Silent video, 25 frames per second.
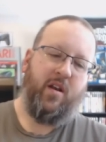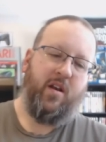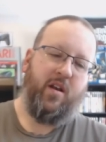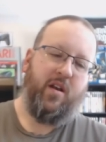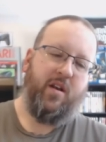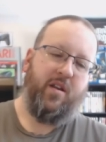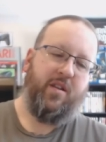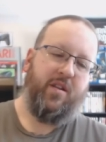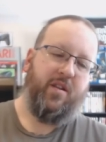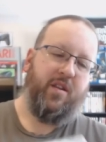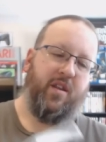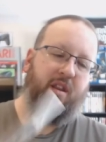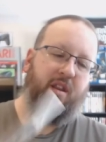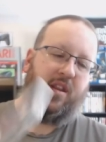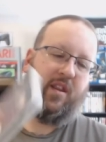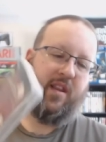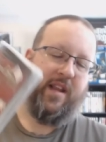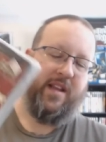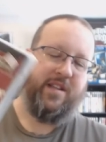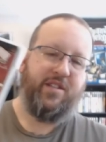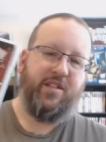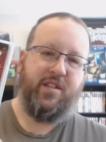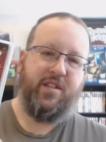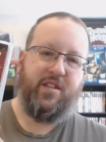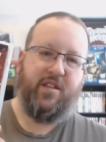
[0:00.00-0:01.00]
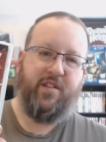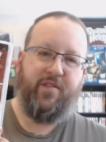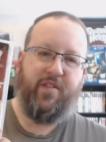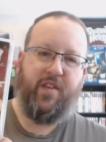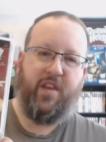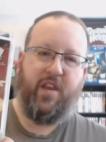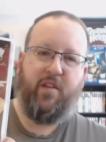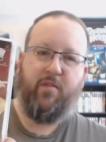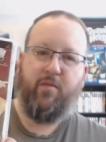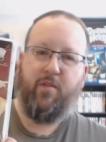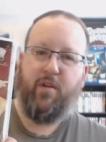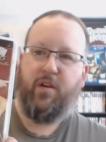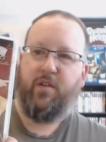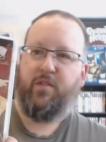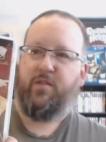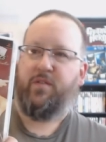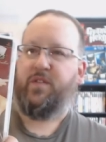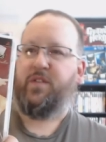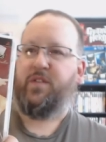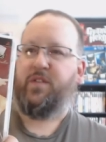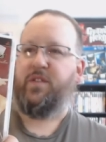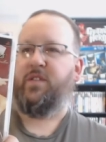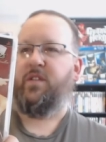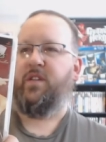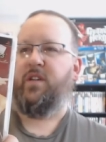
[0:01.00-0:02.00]
The Legend of
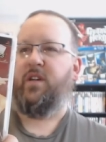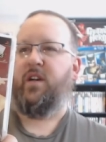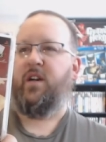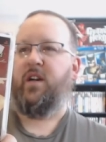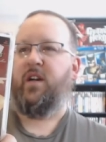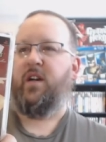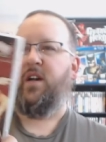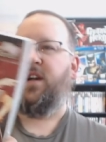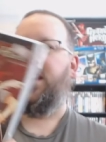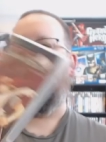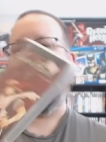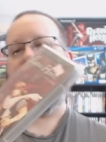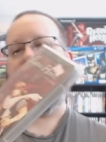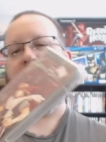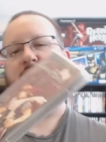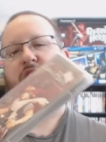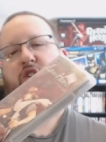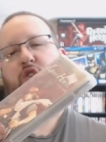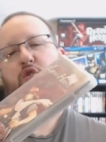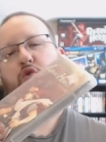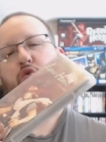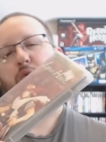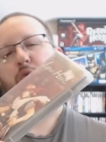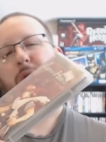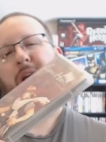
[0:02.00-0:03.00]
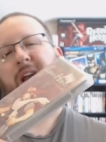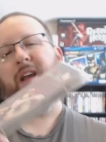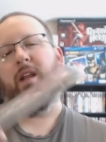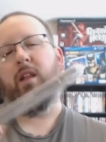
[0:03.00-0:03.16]
Heroes, A Trail